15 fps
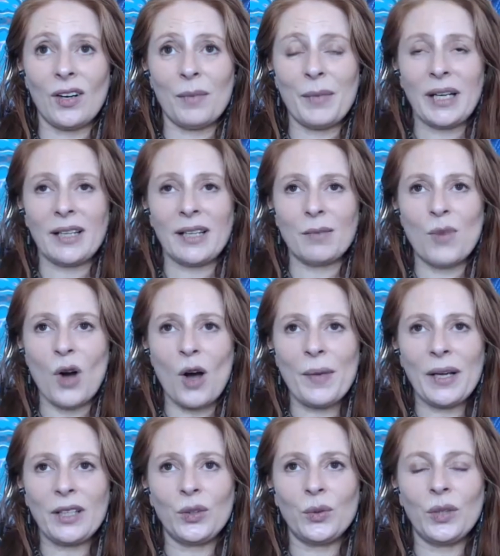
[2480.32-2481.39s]
I mean, at the
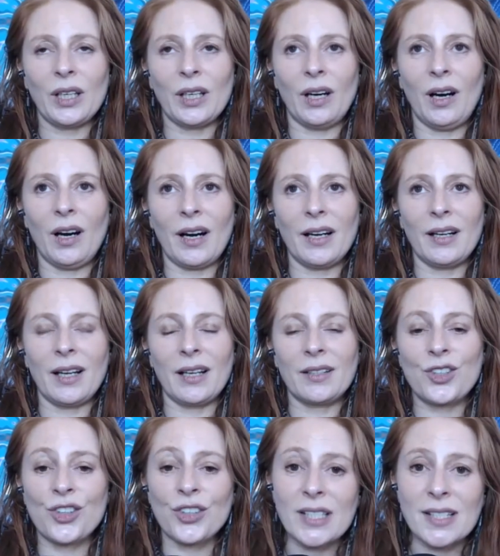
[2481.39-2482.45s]
moment we are in a
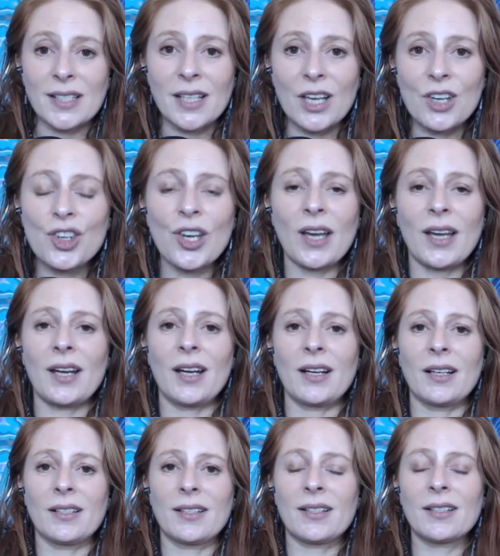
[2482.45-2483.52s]

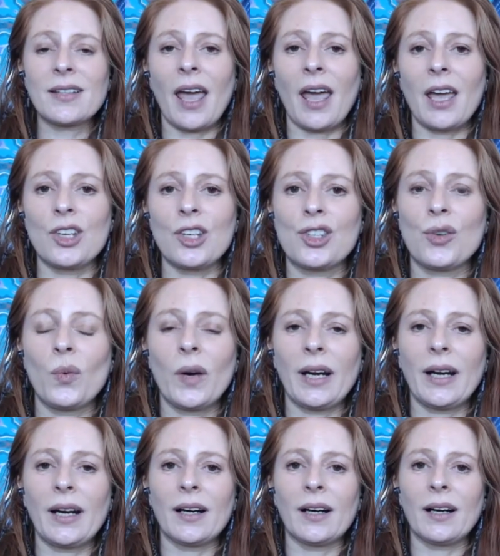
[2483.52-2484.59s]
transition stage
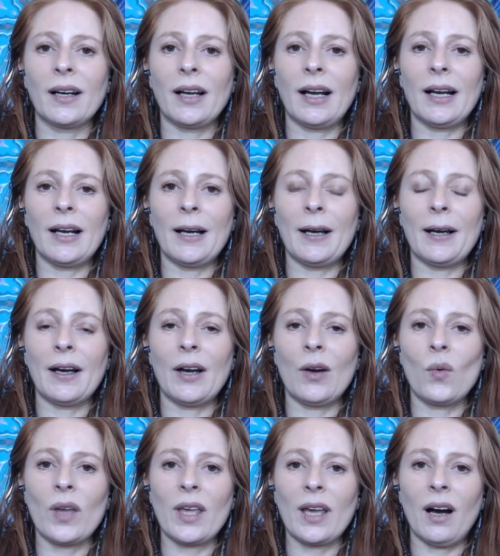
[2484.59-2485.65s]
where
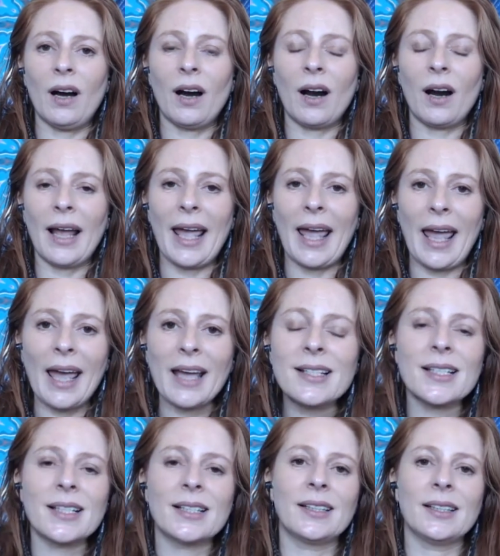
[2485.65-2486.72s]
we are
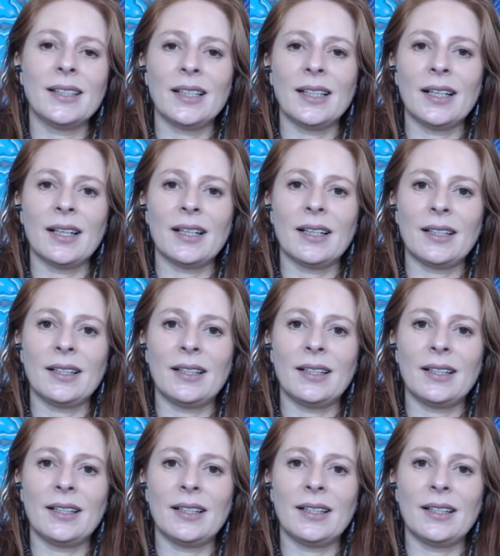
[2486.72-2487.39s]
exiting